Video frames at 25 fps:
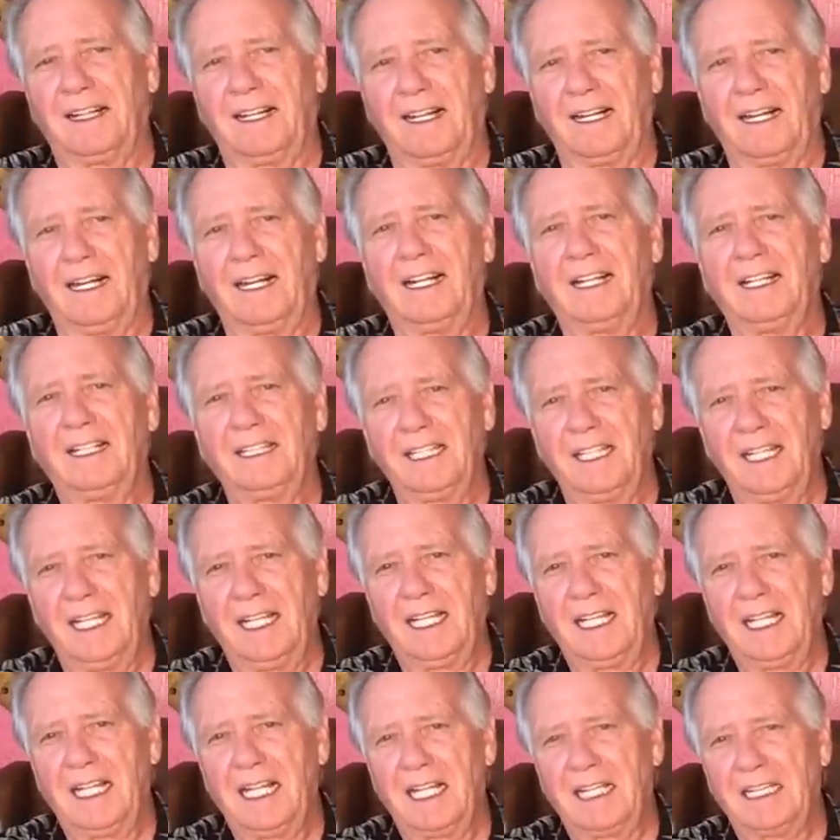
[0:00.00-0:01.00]

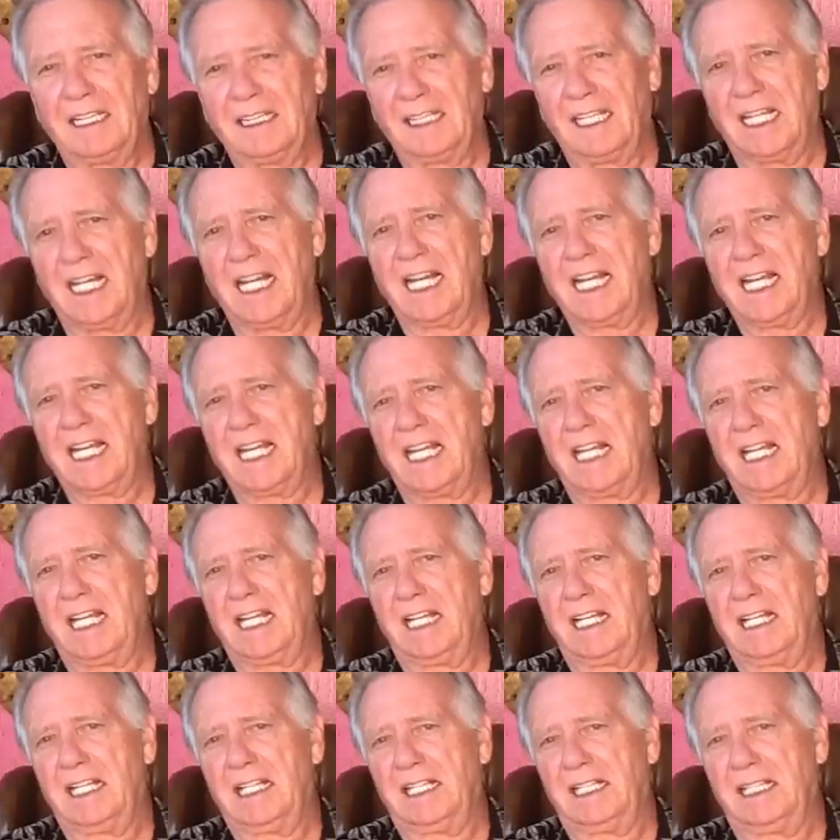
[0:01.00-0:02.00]
I like
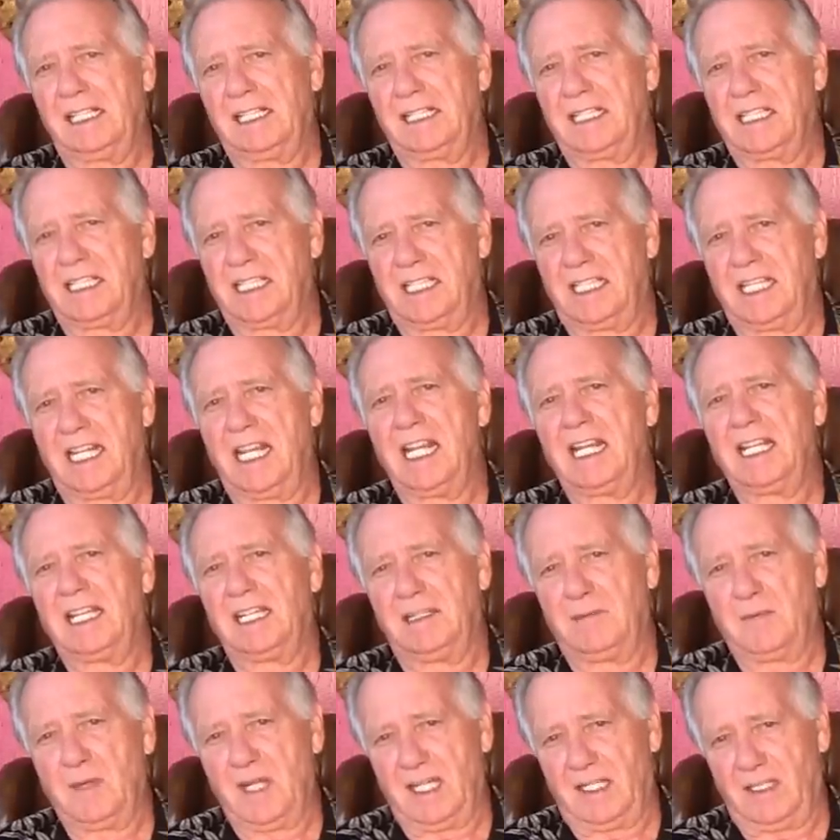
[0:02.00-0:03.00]
staying
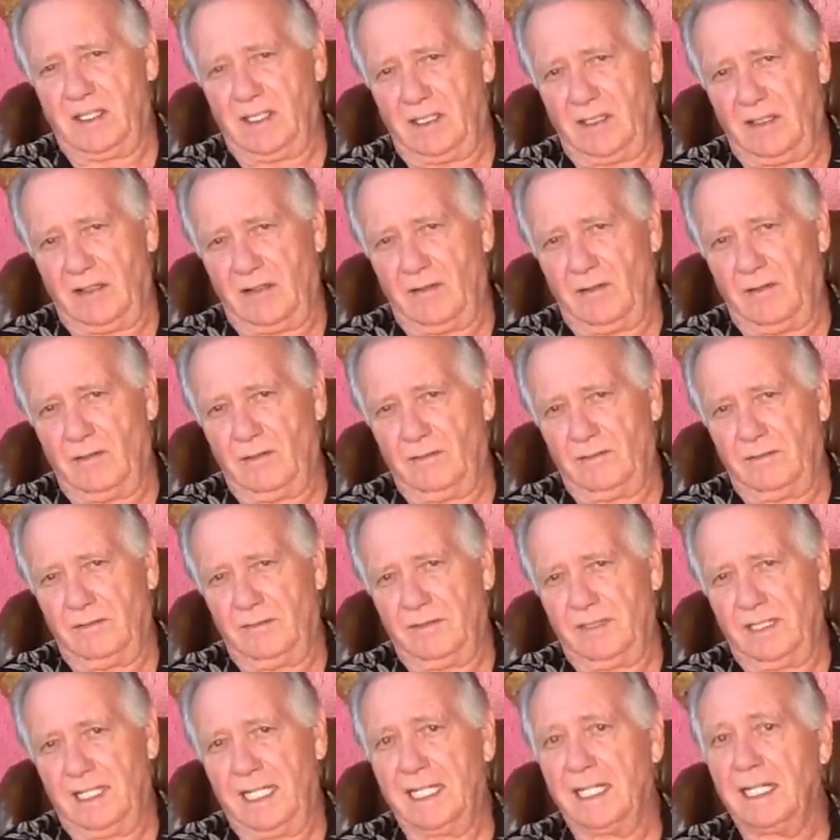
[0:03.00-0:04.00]
in Mexico,
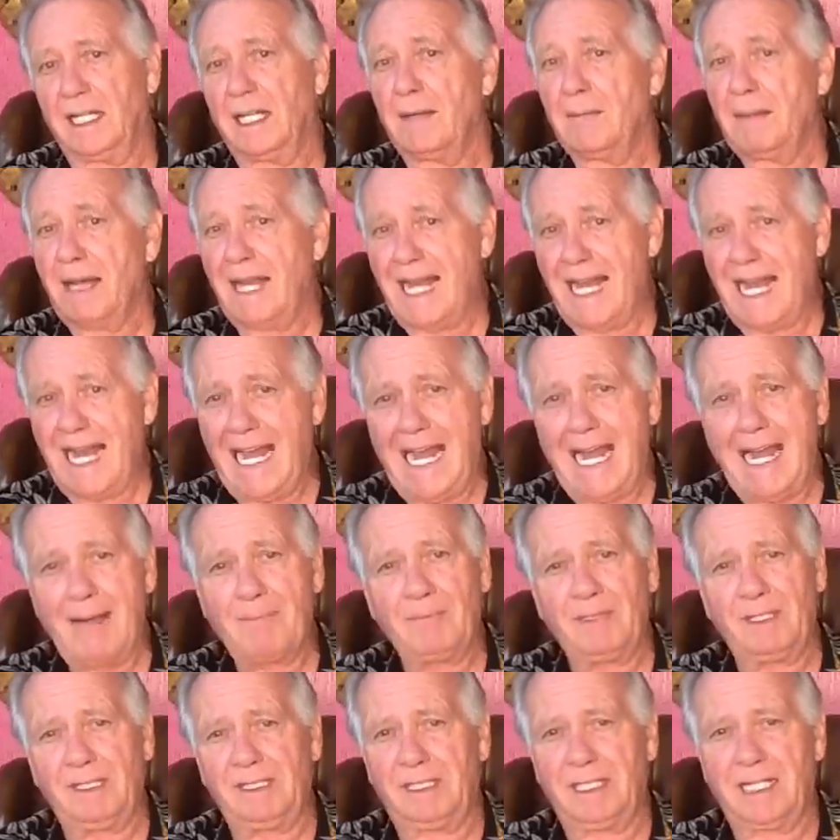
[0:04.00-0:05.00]
and I'm
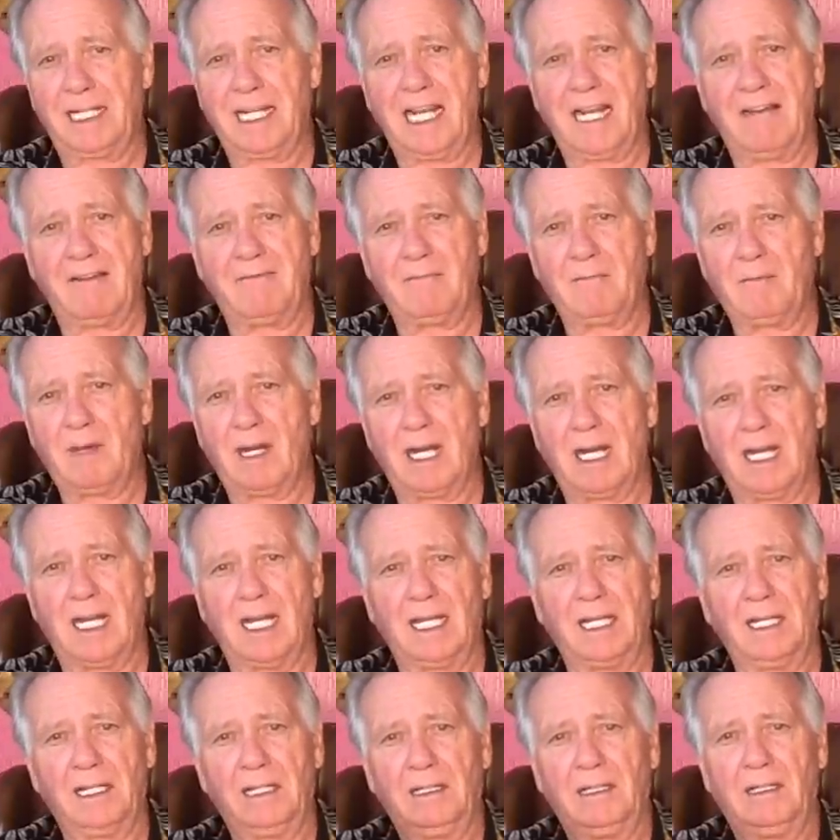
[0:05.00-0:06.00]
happy to have
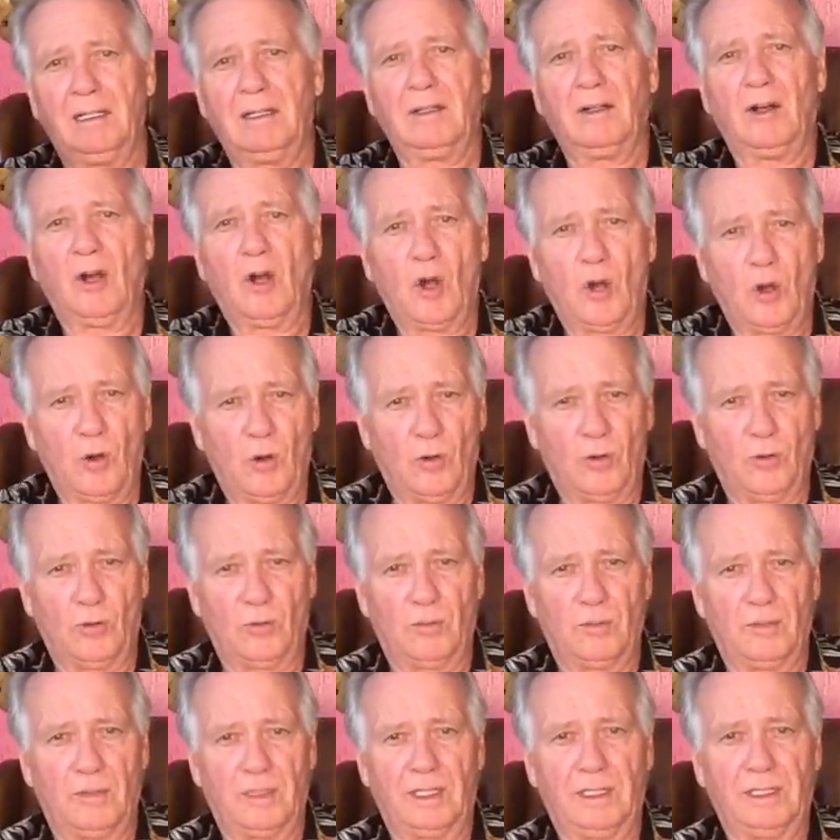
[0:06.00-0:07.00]
my
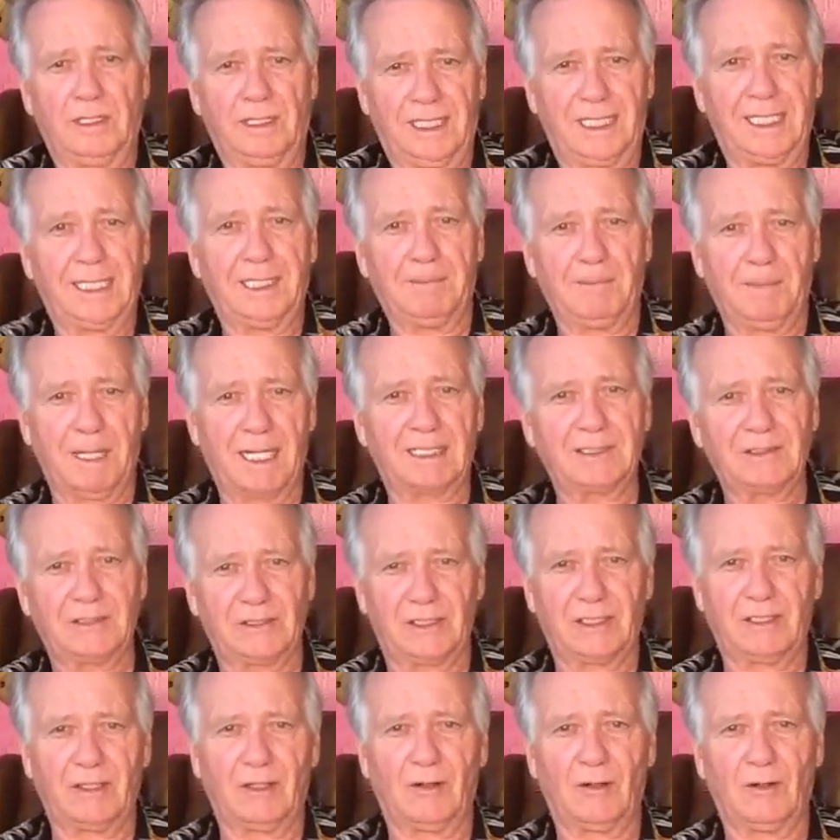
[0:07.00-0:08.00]
home in
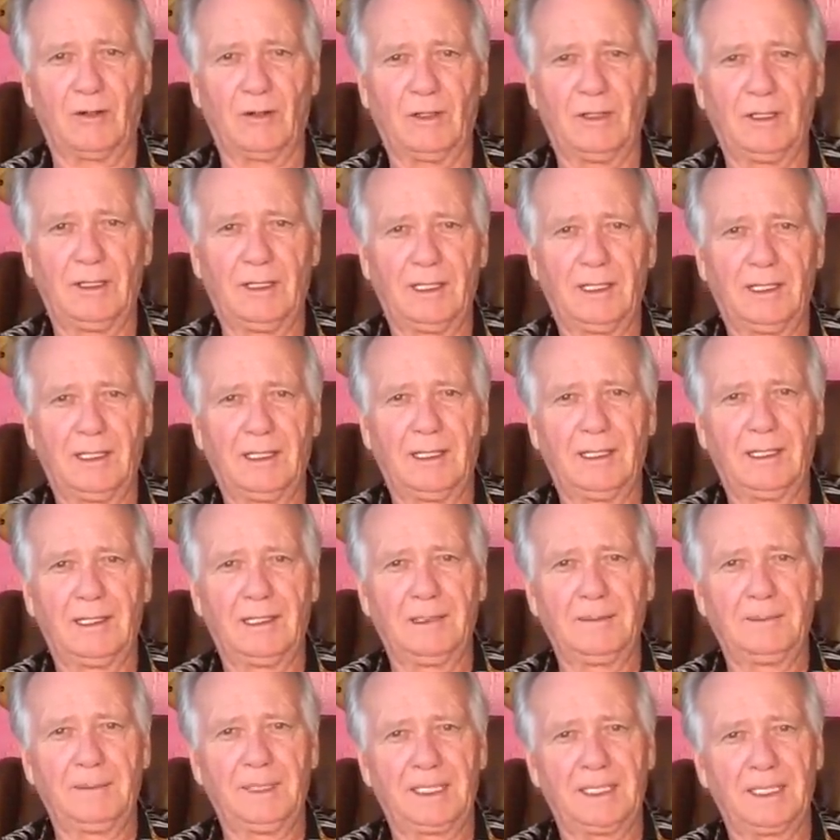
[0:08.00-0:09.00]
Mexico
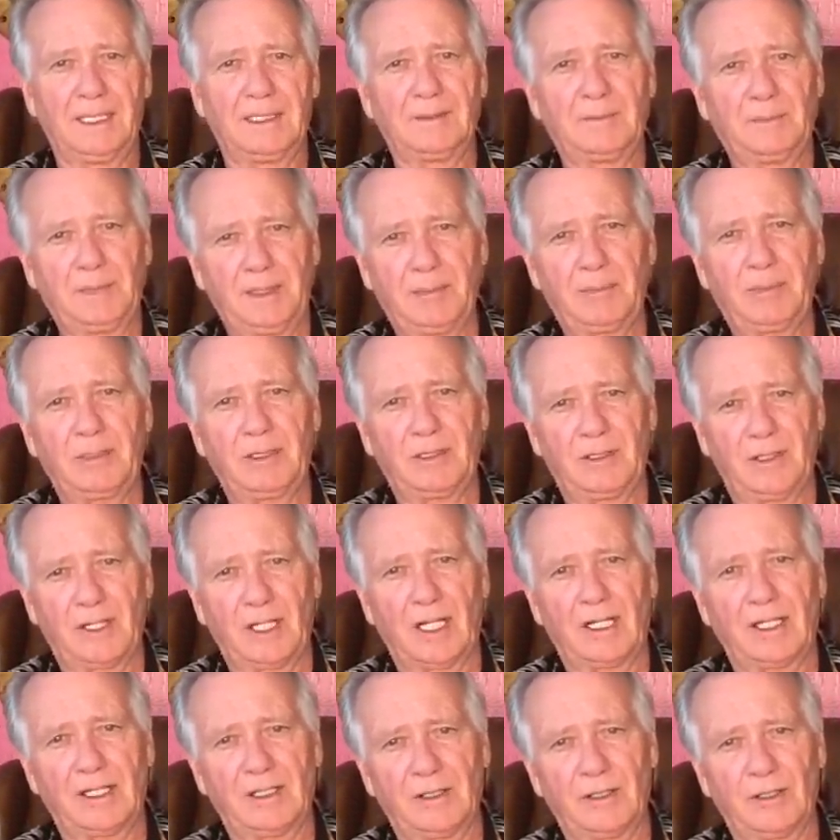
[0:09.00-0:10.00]
because people are
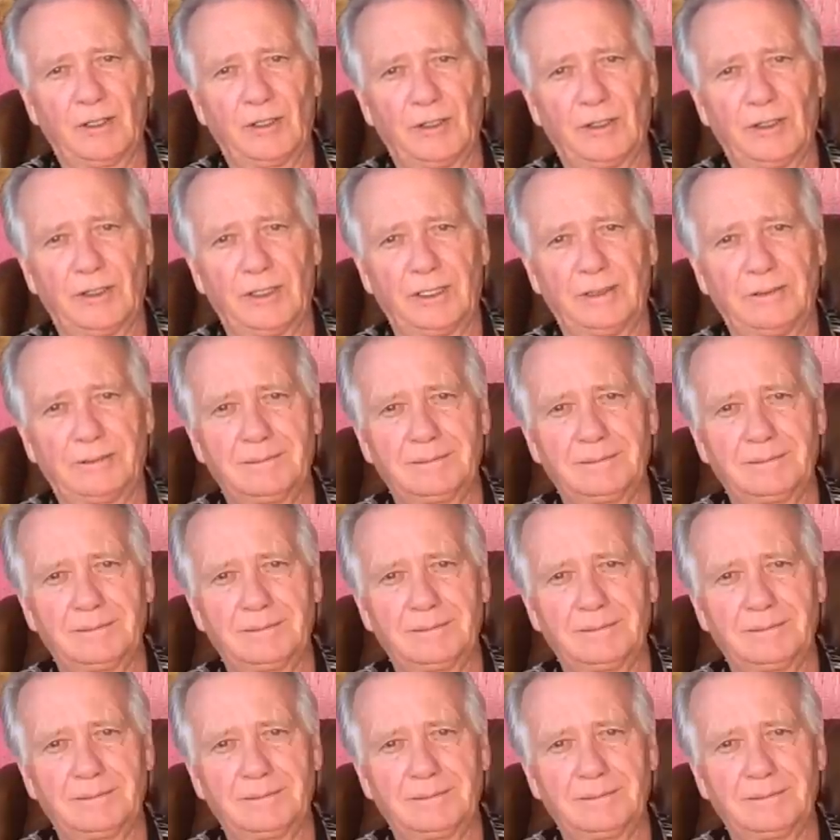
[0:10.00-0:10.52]
not in a hurry.